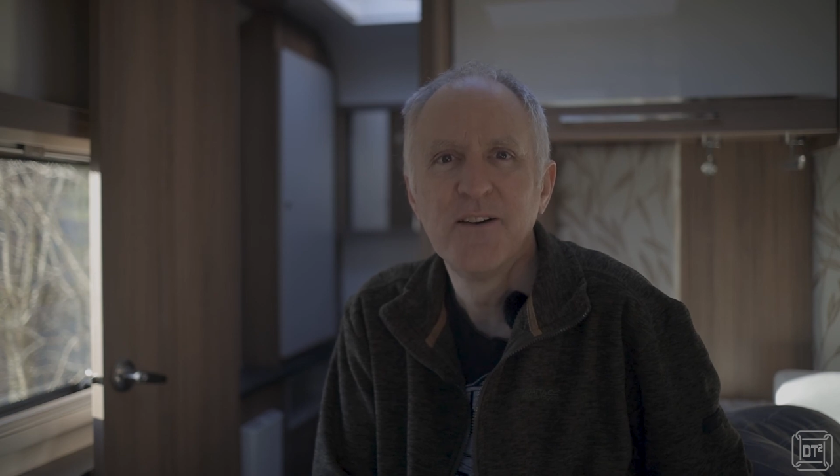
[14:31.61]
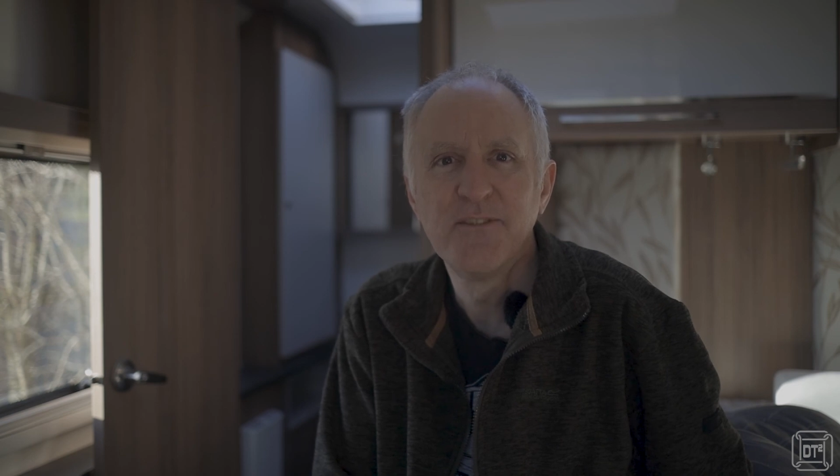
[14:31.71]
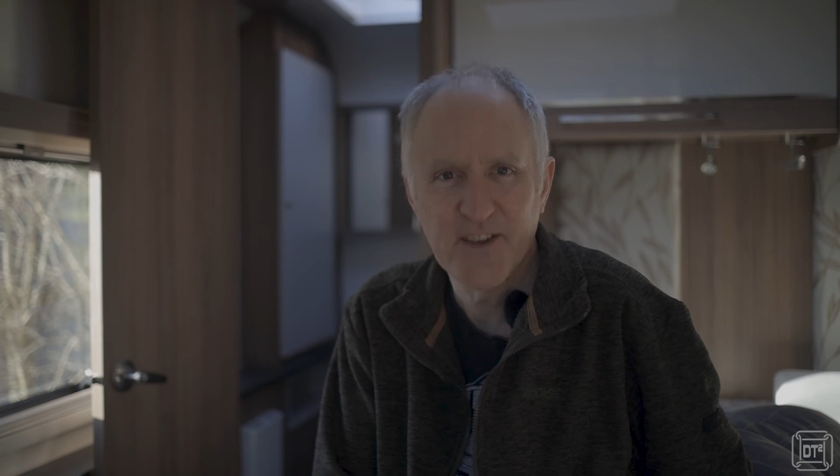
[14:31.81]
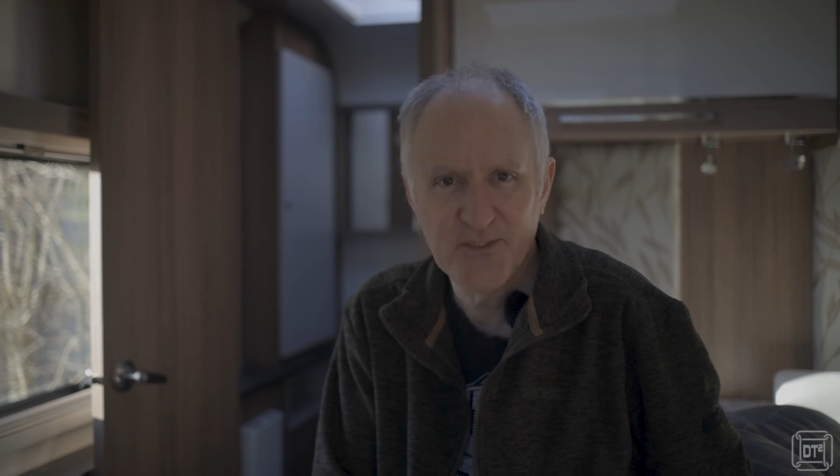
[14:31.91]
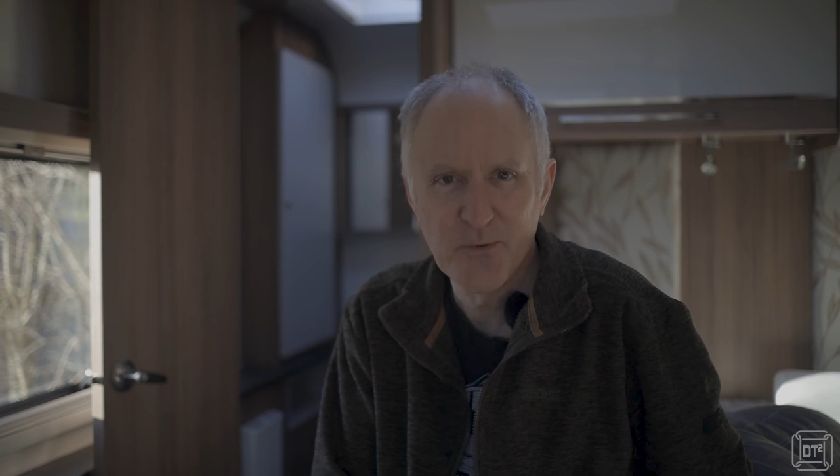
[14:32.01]

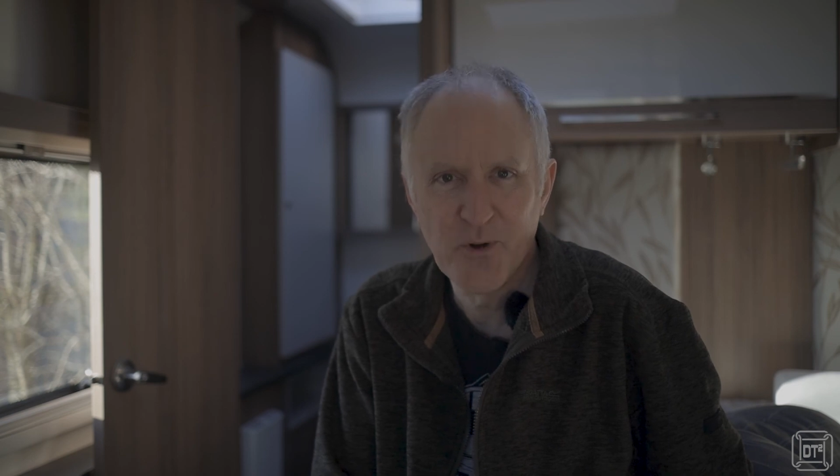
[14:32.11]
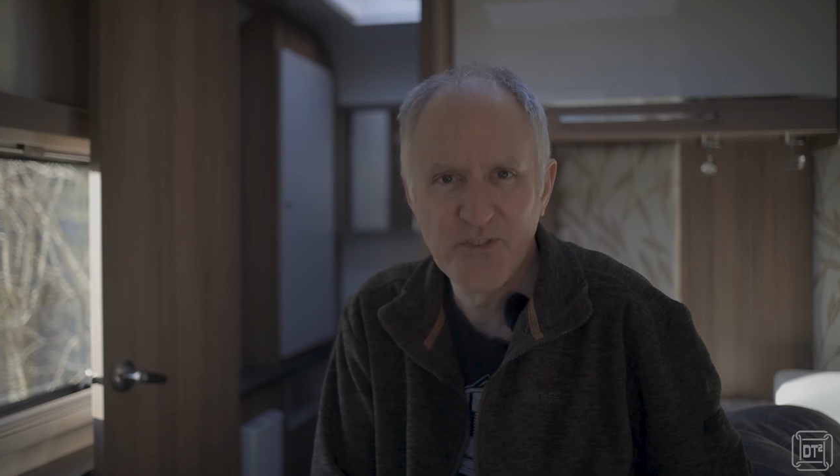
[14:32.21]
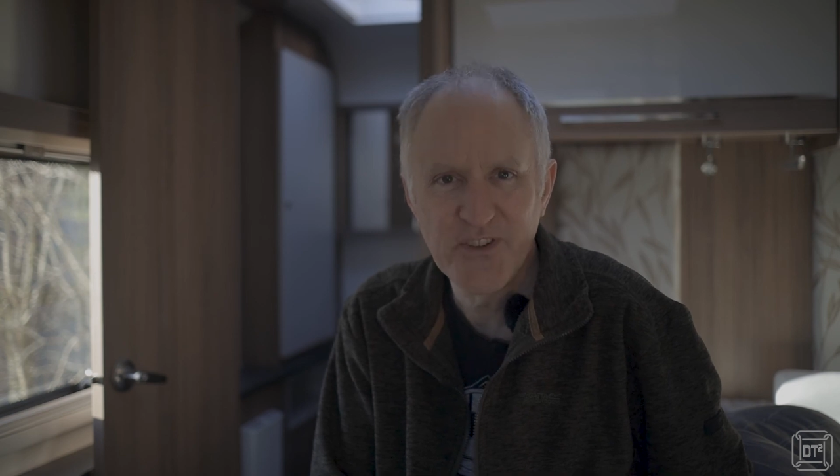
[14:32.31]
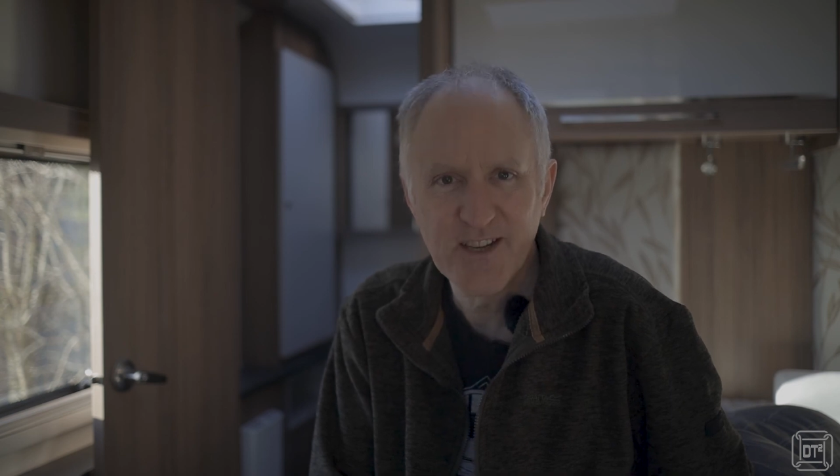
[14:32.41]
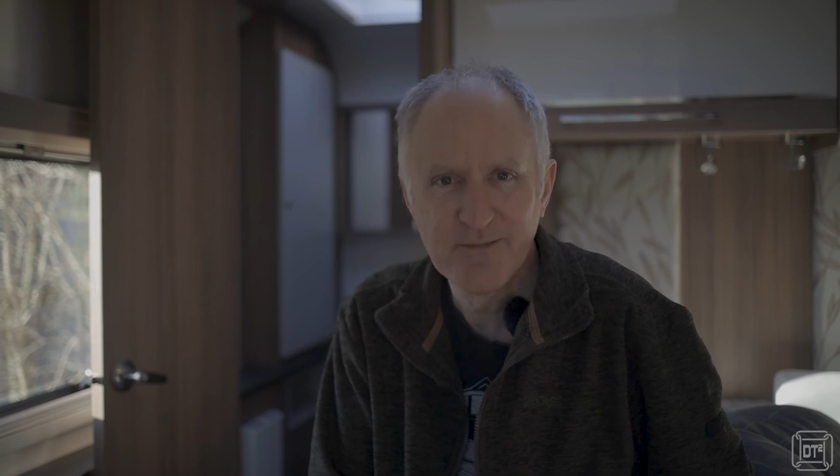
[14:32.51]
thanks for
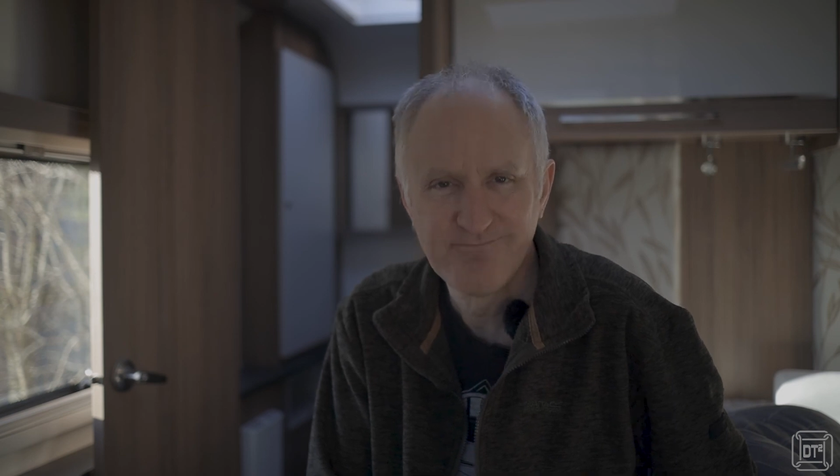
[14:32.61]
watching.